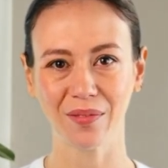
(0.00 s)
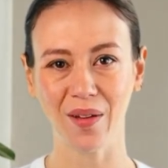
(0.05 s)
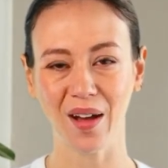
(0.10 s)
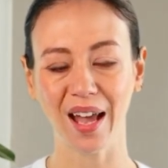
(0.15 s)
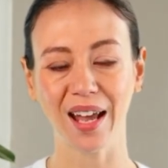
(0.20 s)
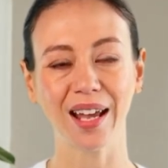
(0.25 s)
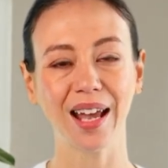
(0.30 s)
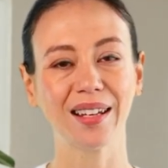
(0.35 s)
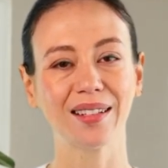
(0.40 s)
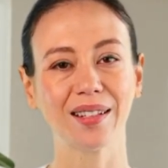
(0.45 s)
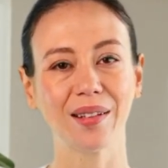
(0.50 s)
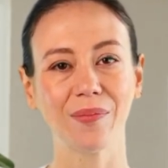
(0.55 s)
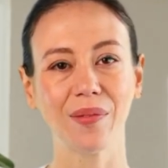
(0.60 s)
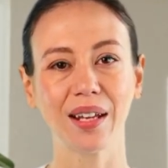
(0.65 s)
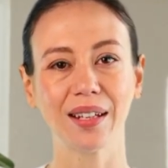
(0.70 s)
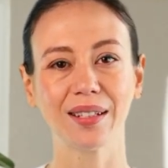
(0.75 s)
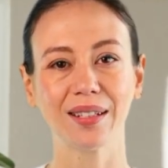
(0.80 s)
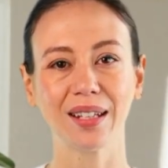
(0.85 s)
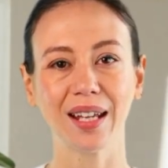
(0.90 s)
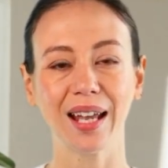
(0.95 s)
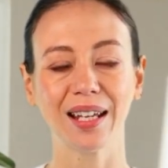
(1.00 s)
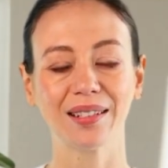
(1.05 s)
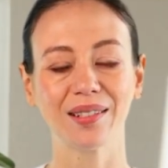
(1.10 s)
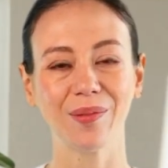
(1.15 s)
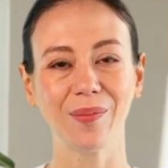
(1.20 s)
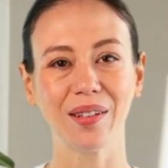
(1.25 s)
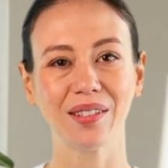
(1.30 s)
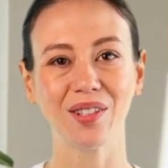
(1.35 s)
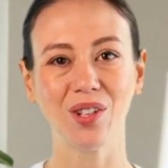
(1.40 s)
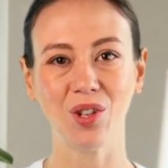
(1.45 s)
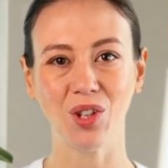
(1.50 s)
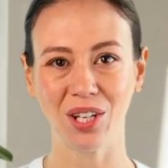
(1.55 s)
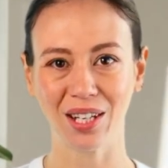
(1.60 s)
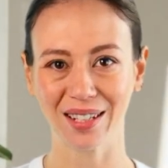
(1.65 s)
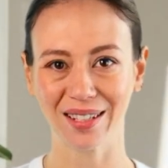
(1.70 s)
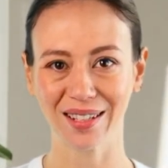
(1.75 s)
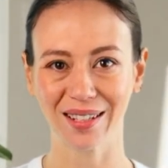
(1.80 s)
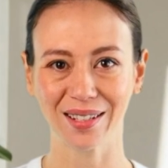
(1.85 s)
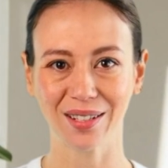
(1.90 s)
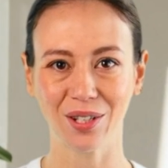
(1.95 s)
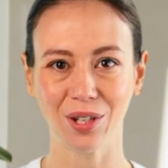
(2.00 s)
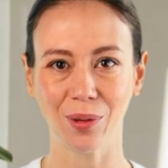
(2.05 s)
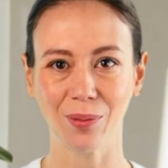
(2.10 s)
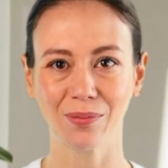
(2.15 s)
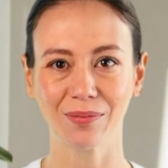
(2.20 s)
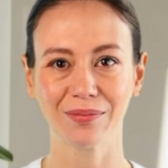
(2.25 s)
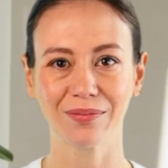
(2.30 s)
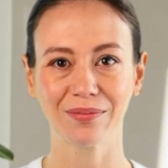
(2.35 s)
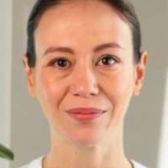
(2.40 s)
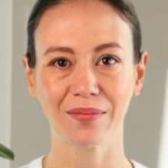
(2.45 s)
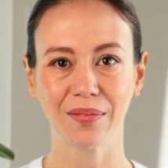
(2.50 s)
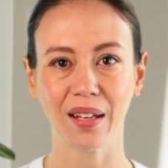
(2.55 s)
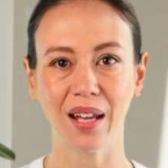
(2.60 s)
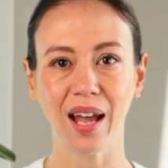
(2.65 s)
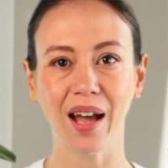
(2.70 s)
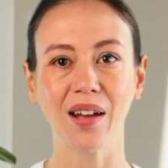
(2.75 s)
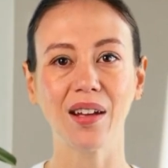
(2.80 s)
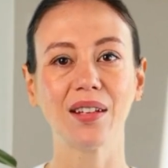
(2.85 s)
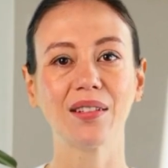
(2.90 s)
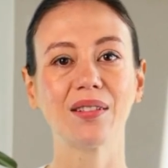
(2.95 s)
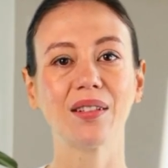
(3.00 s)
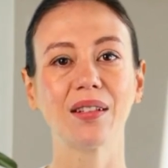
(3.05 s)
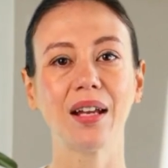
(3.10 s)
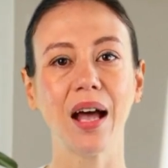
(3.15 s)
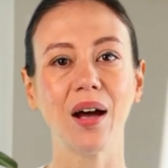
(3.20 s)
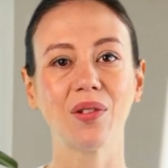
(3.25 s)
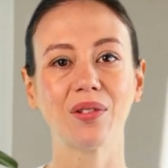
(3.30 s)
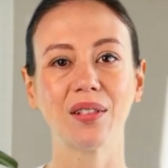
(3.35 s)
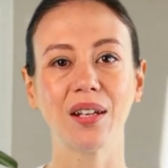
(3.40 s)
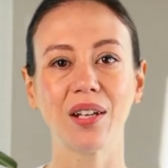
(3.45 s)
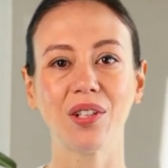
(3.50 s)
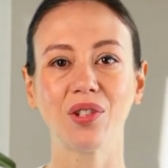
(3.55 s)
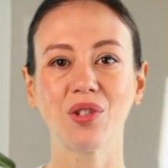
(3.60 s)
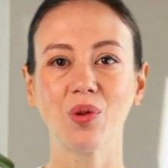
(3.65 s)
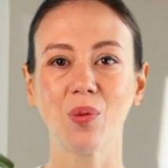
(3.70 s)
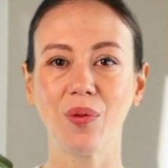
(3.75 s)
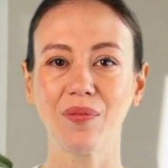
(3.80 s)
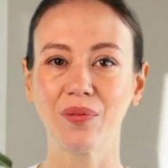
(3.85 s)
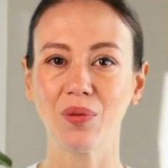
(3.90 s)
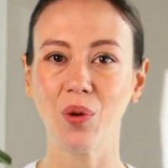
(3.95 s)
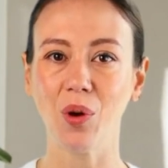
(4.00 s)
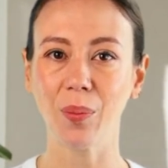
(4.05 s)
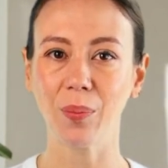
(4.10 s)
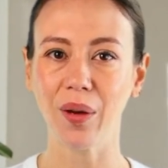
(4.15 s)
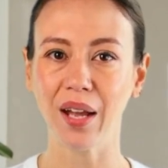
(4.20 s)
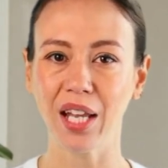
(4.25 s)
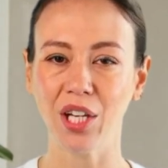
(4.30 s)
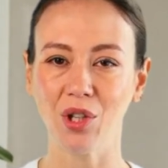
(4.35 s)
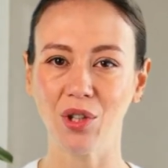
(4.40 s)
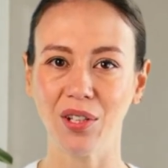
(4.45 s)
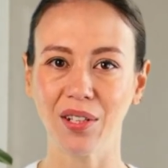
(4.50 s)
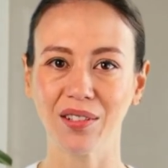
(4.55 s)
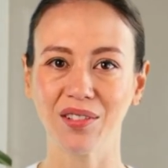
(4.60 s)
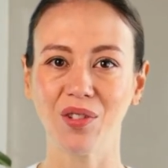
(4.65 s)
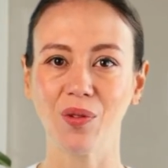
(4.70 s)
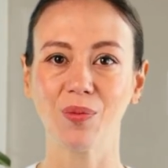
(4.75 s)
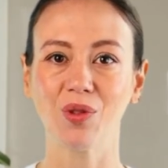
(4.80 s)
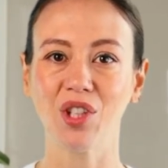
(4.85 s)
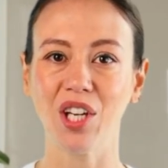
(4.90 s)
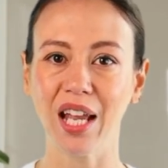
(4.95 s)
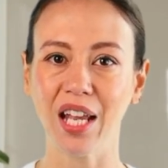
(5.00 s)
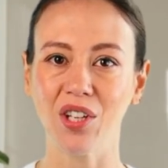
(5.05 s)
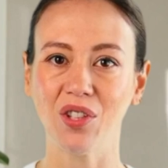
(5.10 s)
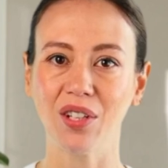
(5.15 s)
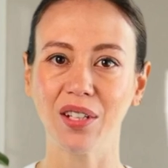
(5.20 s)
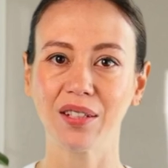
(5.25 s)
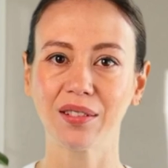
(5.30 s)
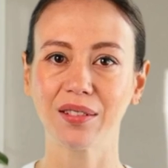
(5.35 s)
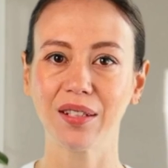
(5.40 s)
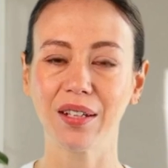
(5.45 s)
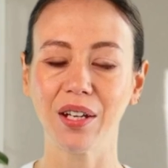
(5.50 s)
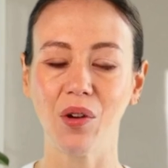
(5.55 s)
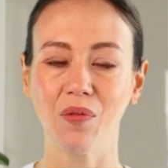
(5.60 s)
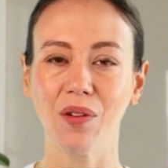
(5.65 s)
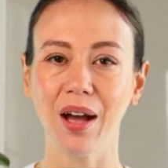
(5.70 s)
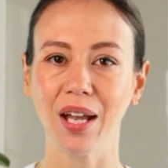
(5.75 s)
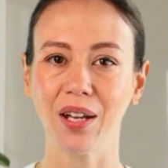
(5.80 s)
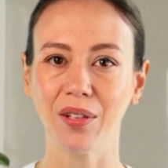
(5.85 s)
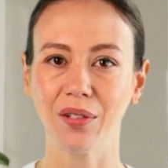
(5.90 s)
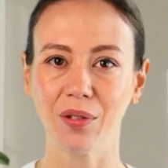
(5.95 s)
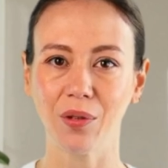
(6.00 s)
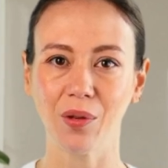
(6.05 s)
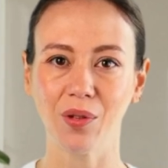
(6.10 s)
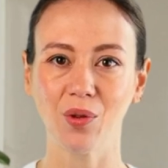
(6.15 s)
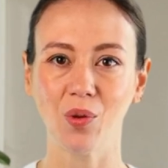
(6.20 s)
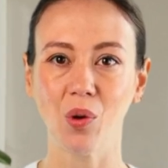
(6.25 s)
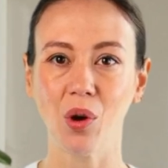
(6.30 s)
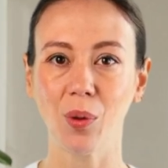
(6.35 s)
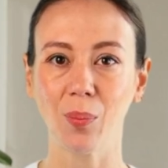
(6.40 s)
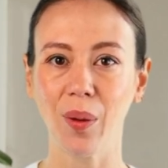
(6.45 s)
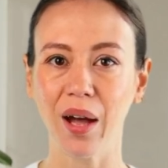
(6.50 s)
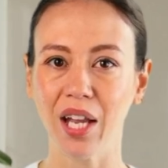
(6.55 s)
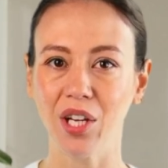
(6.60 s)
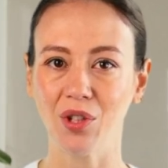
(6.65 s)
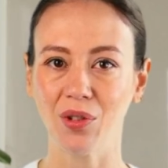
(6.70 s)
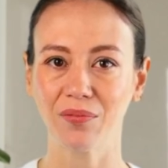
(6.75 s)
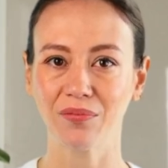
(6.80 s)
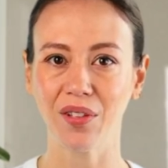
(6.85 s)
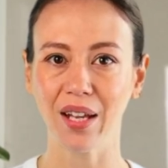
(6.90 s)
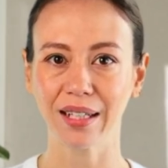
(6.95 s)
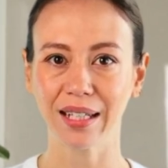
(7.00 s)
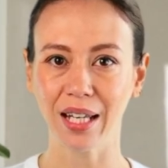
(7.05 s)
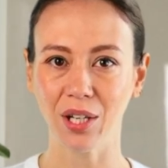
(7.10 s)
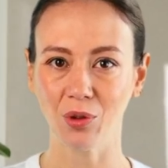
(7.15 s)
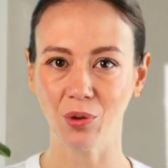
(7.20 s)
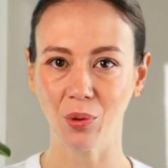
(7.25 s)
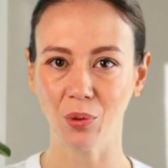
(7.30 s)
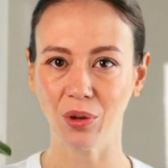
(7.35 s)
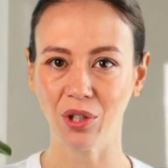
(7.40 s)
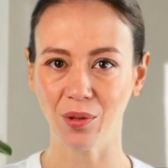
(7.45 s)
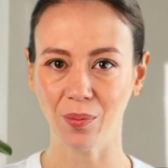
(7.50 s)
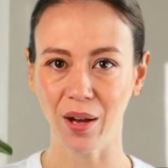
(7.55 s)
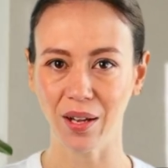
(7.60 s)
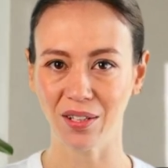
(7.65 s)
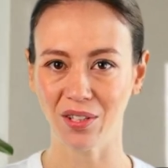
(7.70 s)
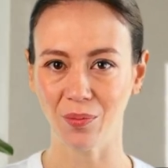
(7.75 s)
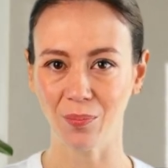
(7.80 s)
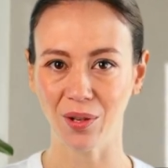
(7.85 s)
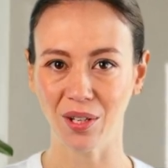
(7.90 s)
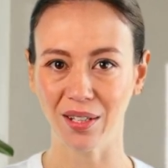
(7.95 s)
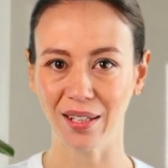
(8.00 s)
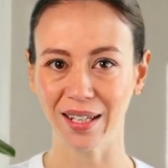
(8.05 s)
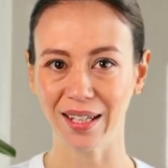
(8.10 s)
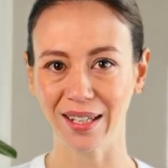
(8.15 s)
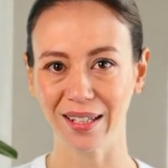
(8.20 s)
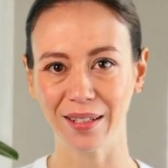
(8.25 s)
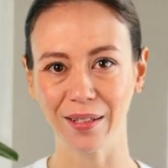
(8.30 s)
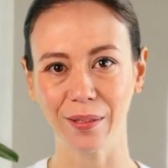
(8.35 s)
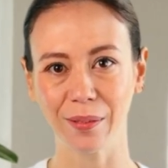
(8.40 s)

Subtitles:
An SMS text messaging system. This allows us to inform patients of changes in their records or patient financial responsibility.